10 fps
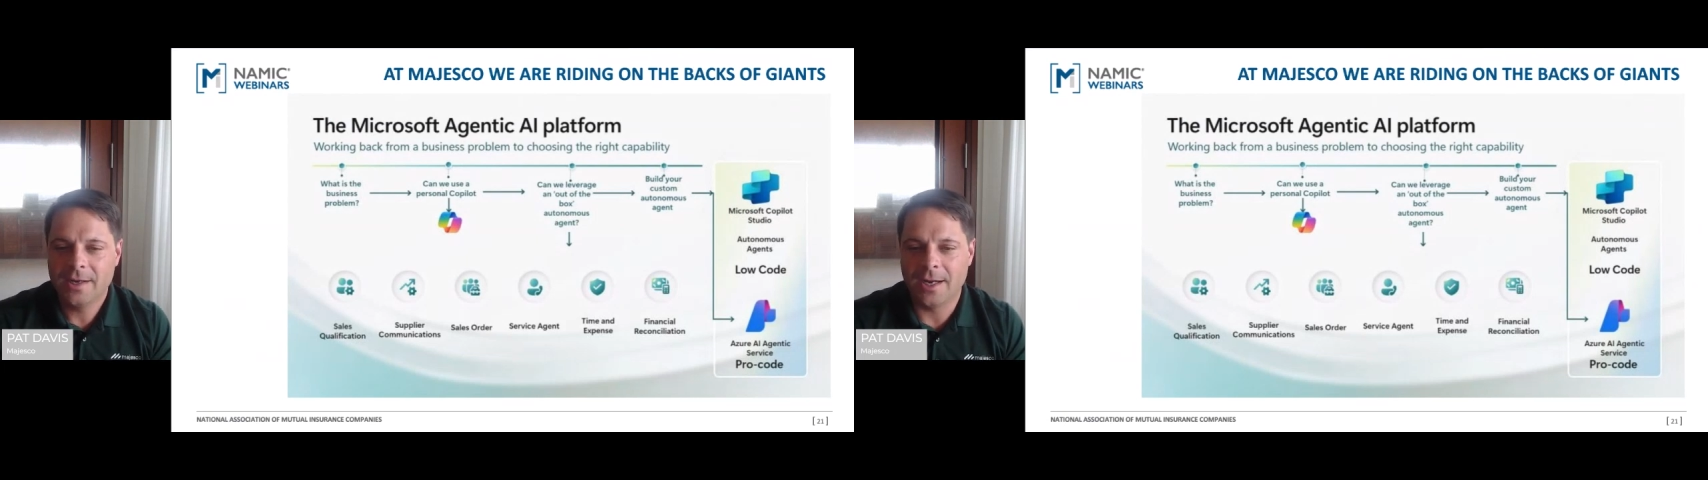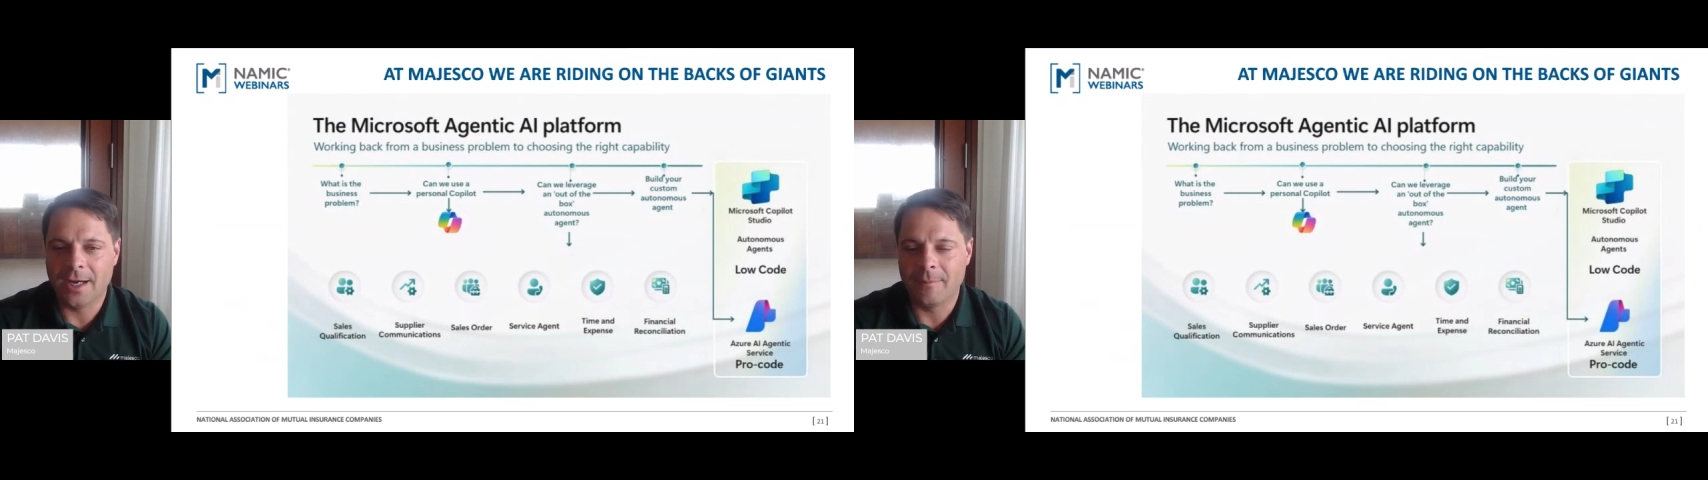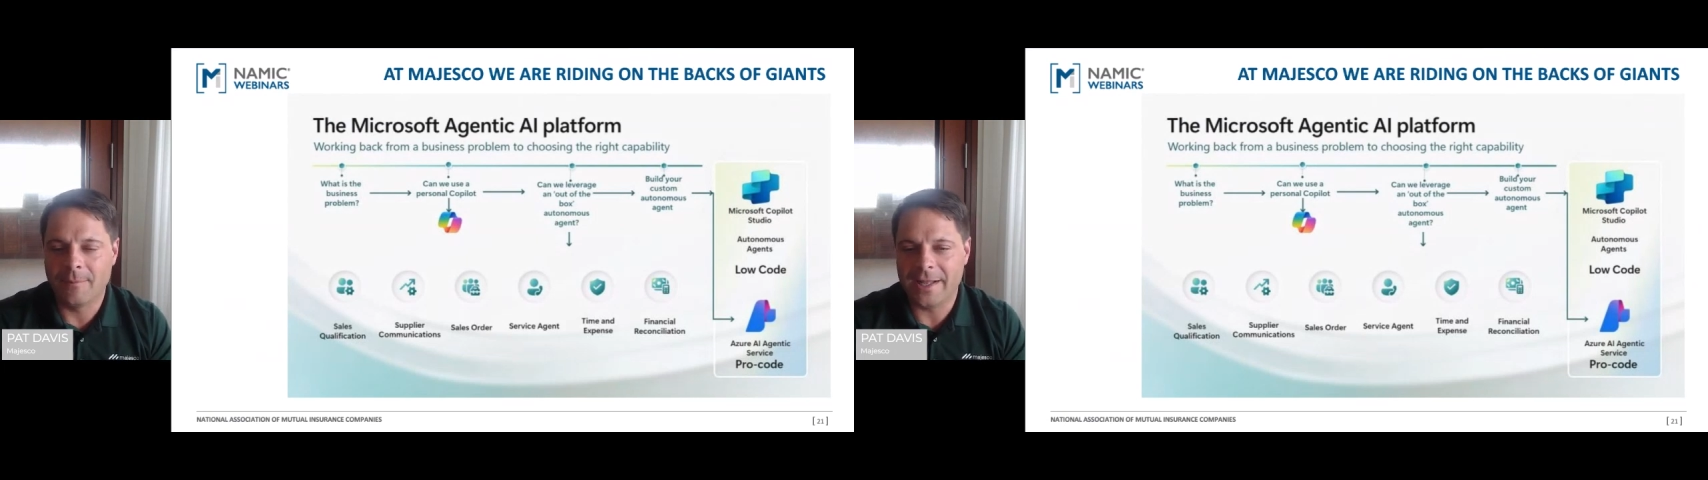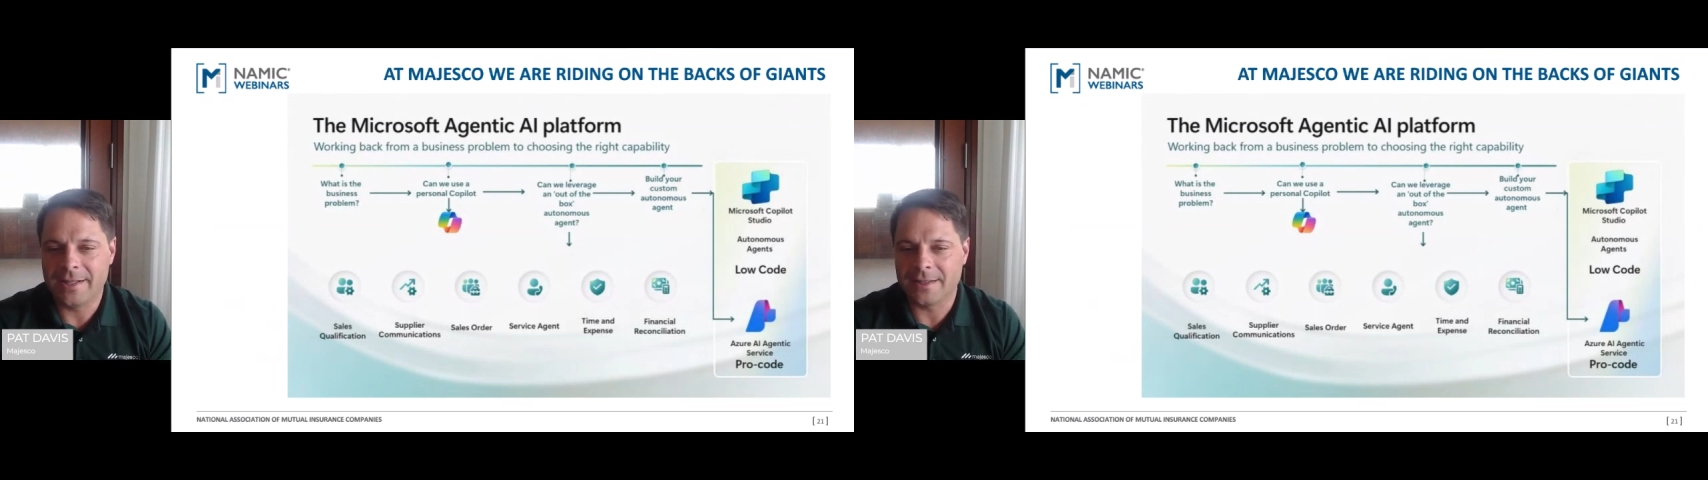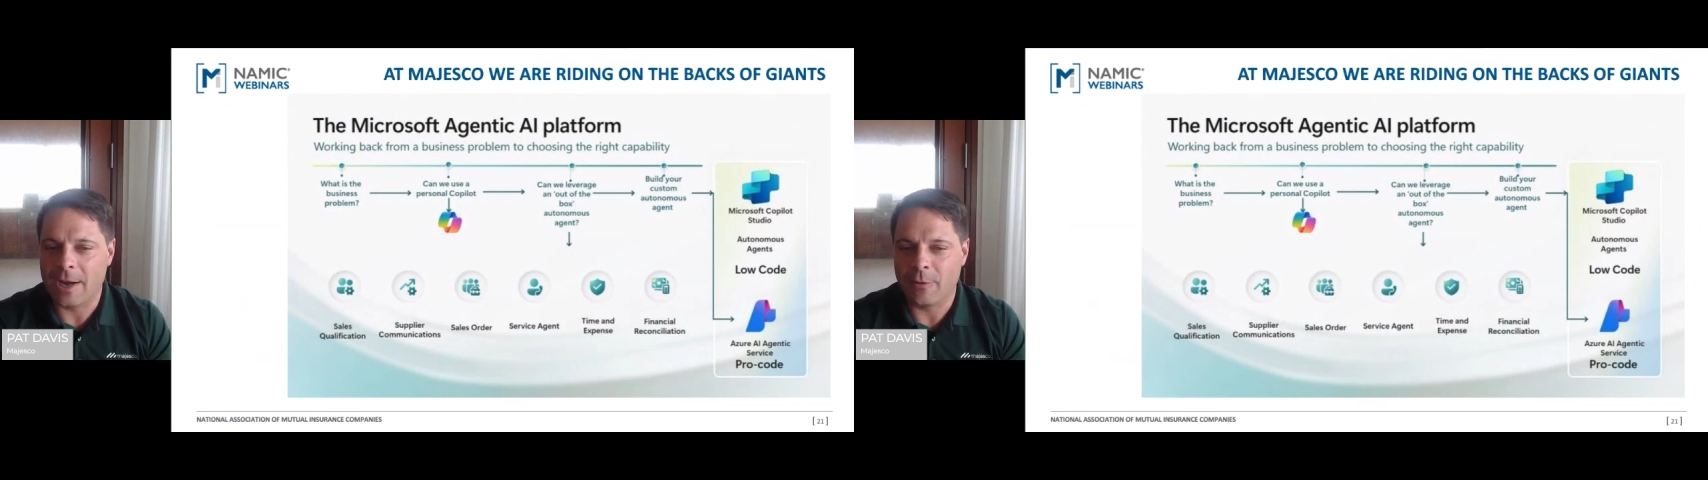I
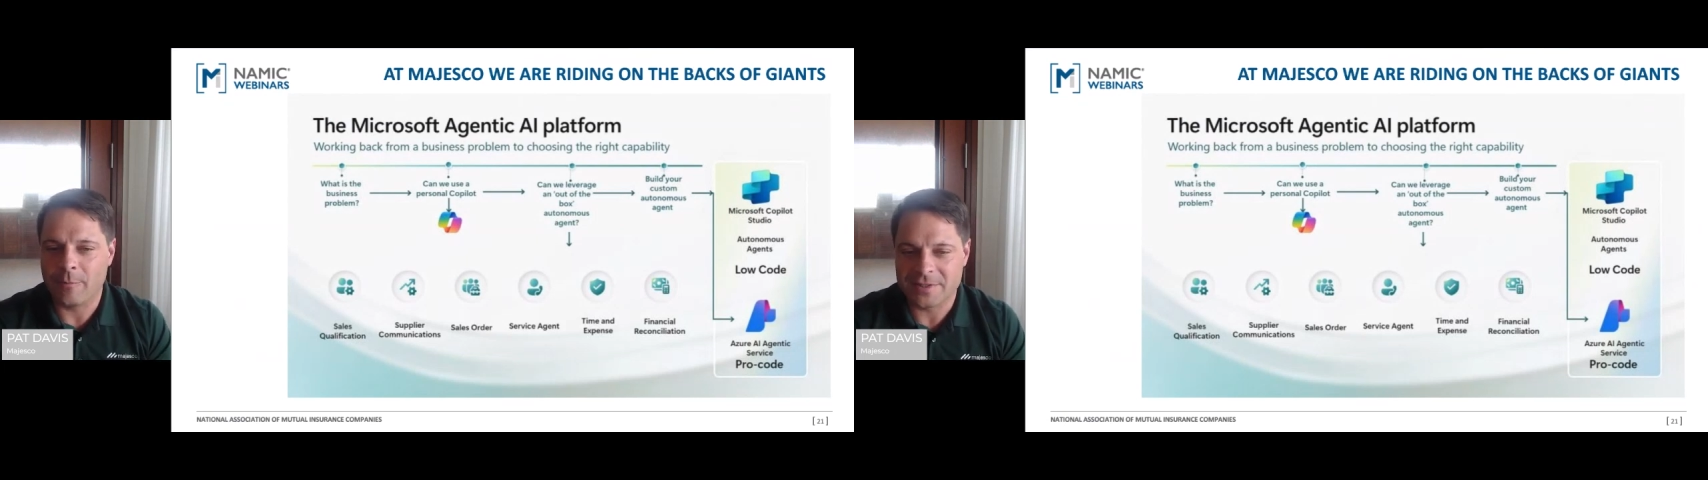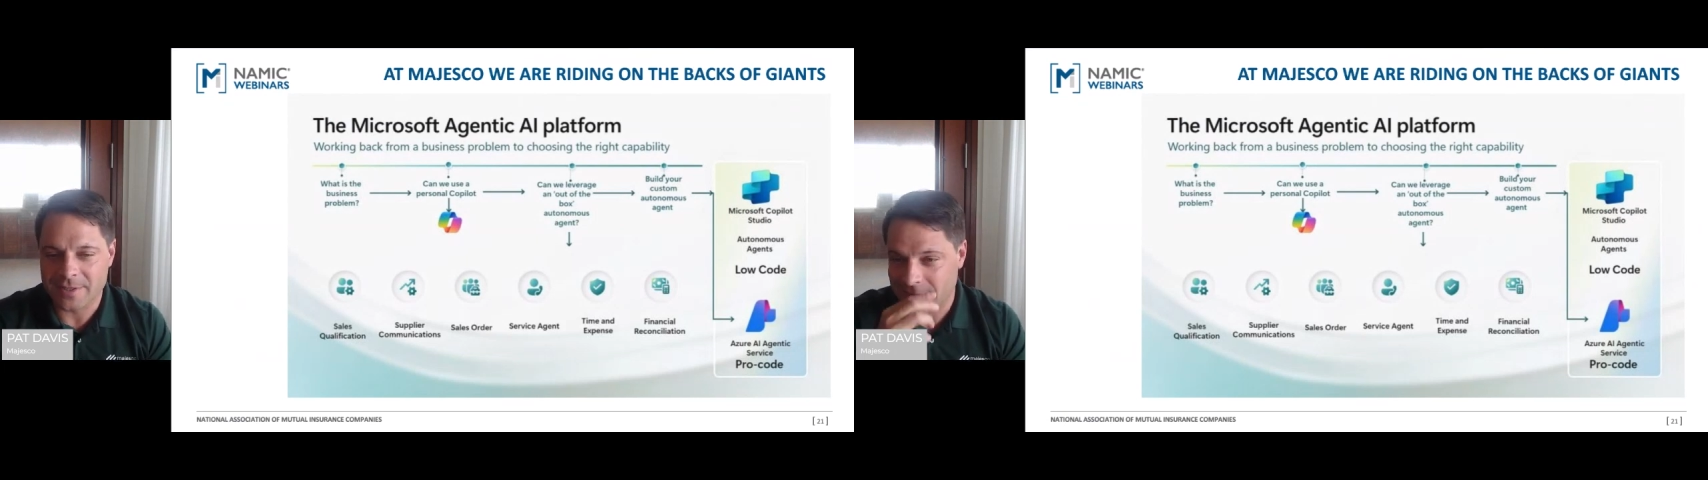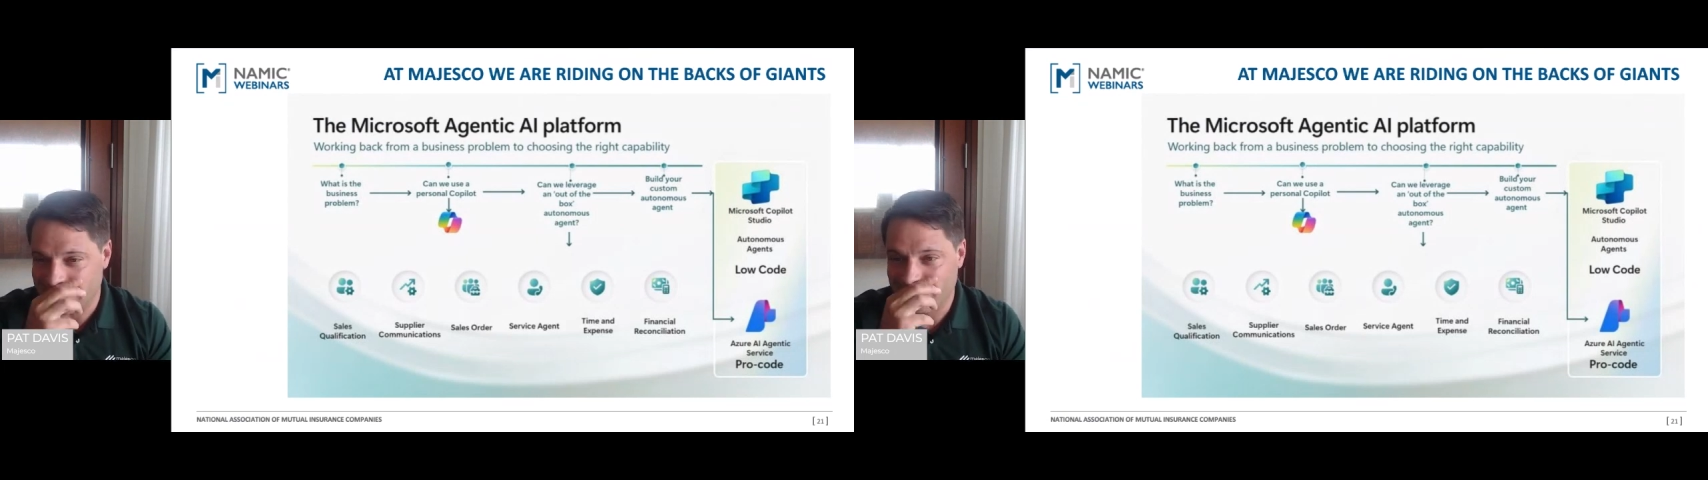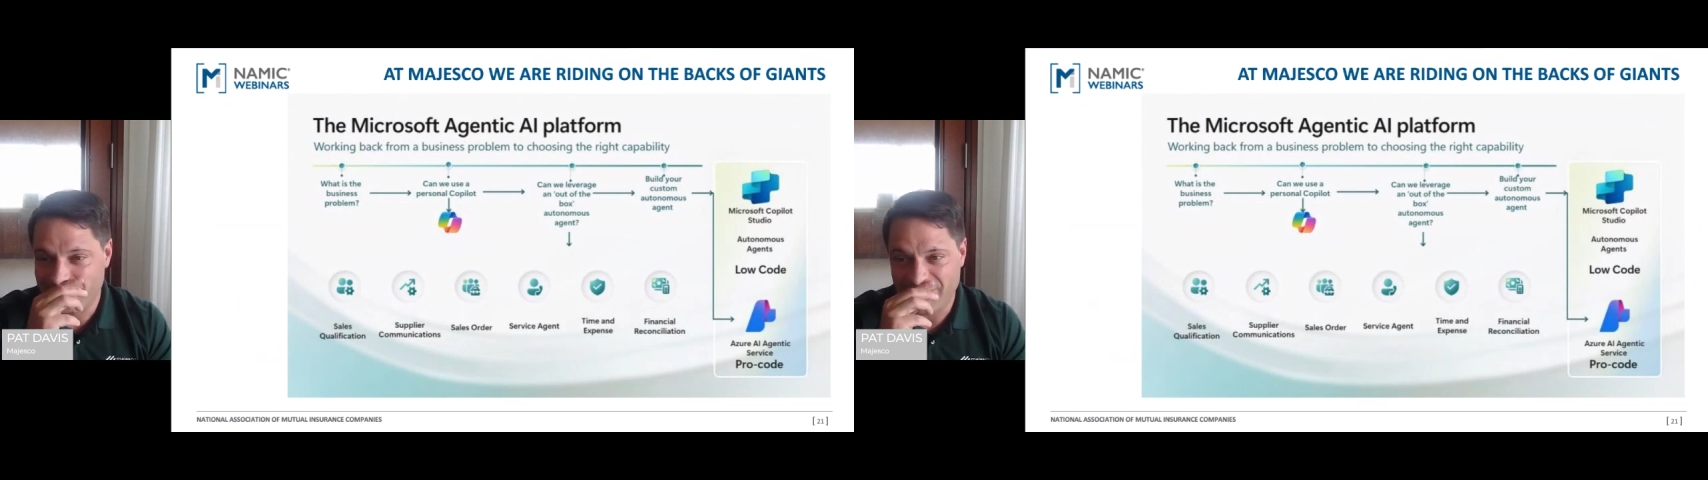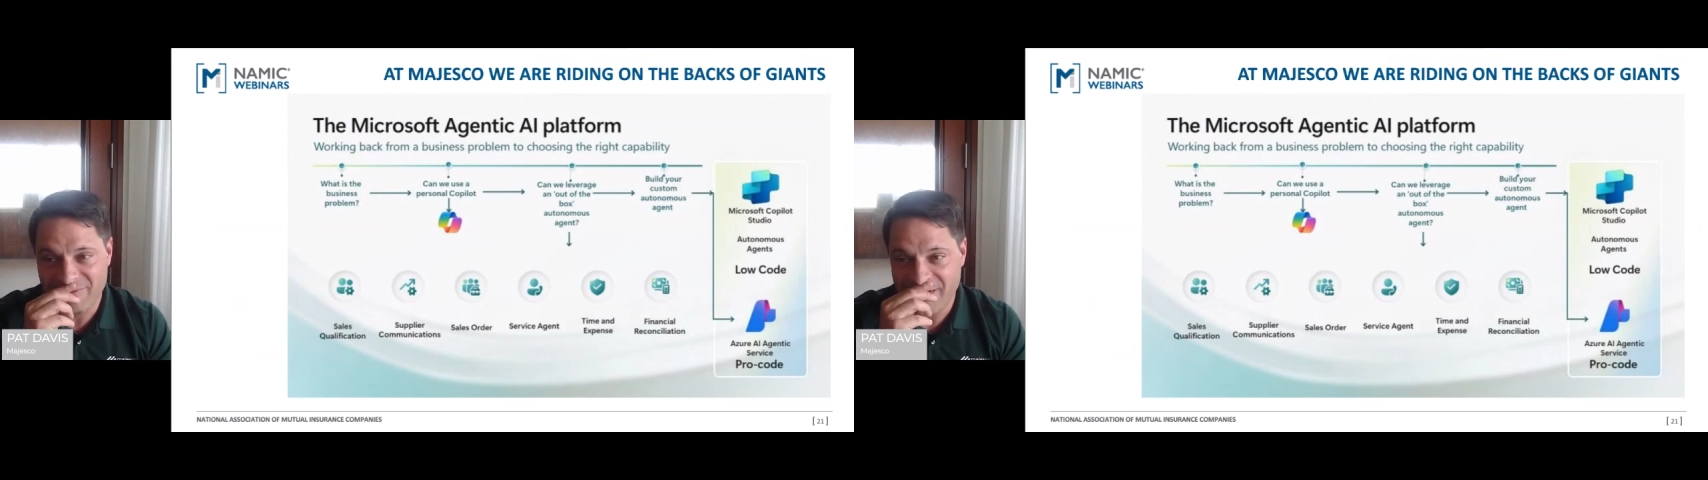think that would be something that would
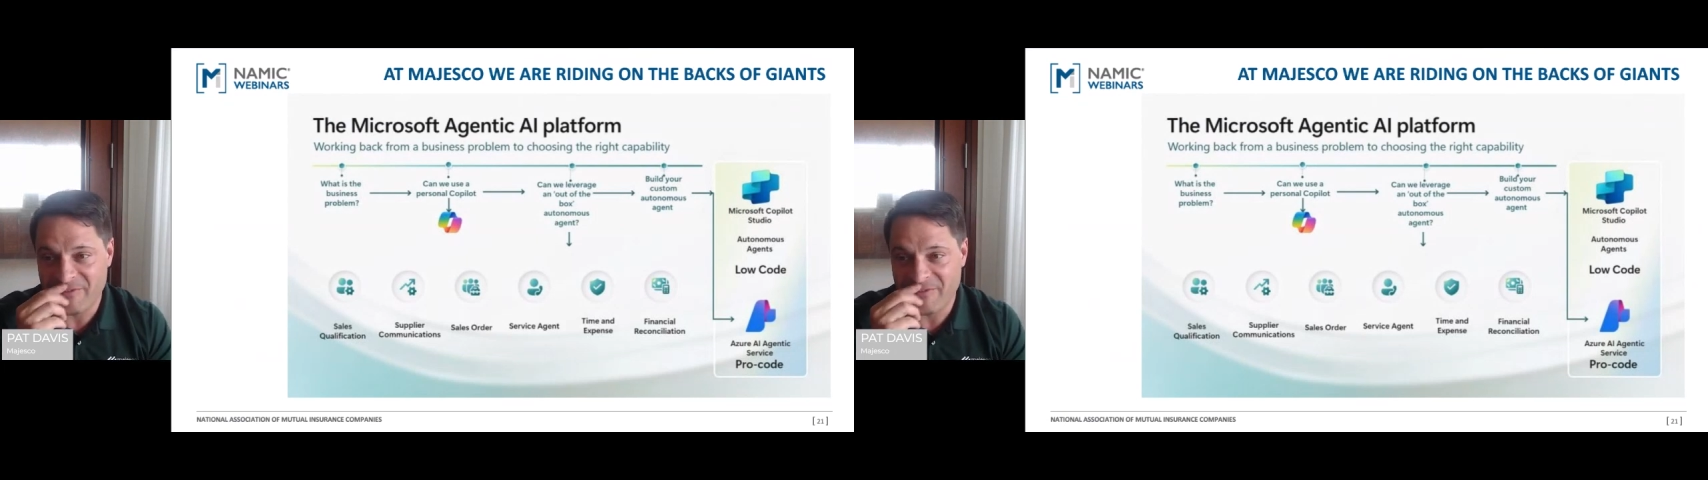be very,